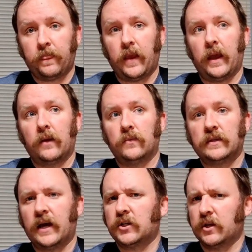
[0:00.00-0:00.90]
and was
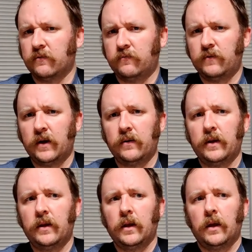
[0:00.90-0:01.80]
actually a
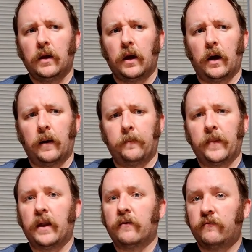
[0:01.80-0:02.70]
very
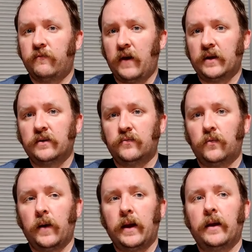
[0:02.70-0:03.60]
an effective
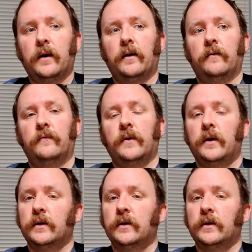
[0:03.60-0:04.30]
way of